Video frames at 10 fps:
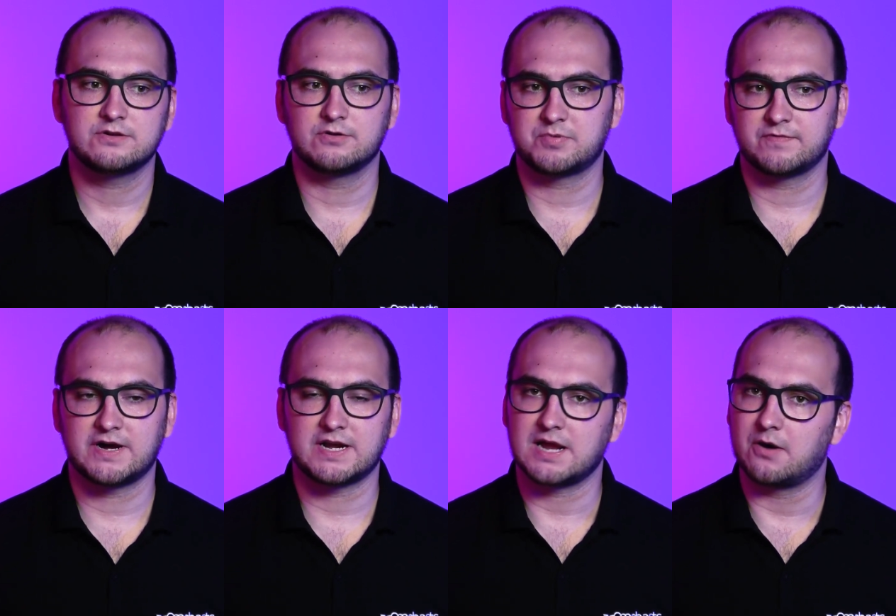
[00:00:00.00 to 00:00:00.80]
you're
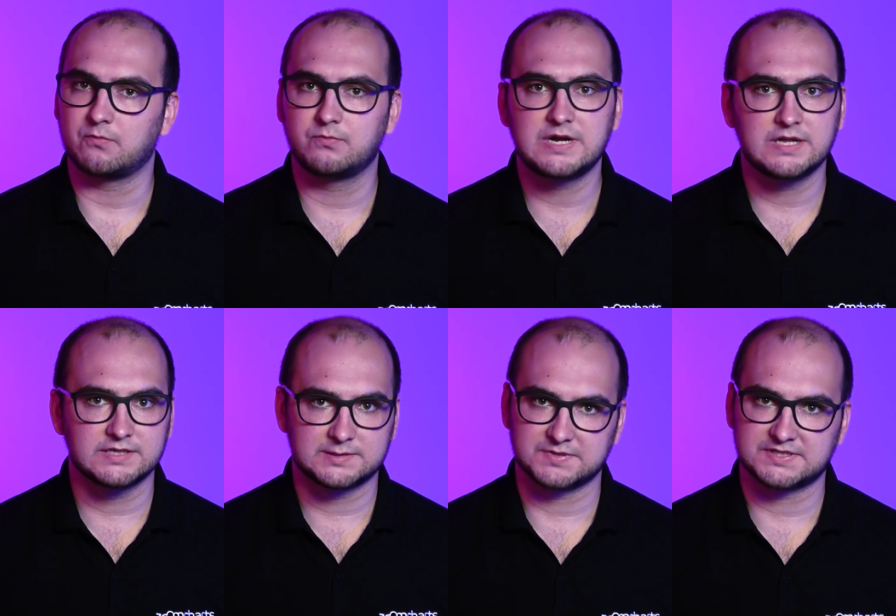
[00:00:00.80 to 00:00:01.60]
providing a
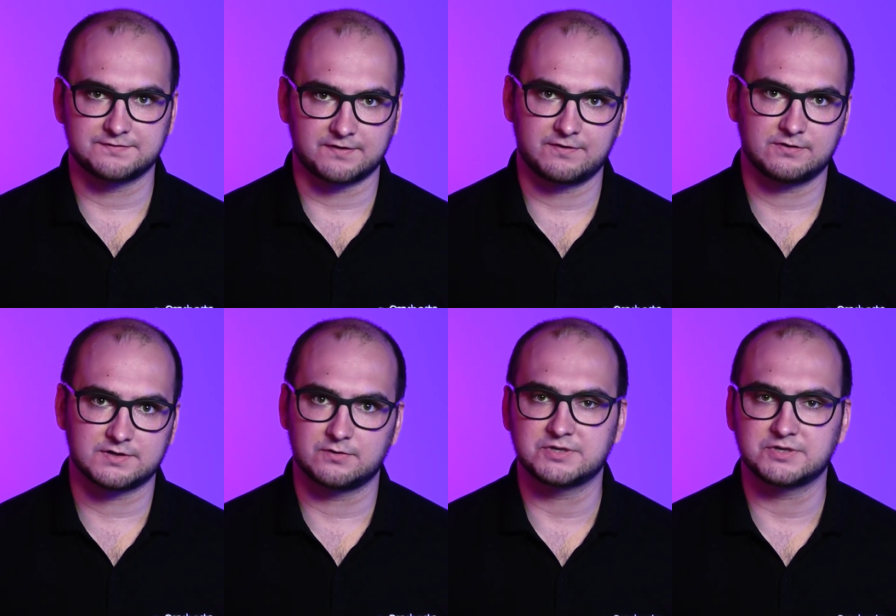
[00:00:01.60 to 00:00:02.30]
really specific filter,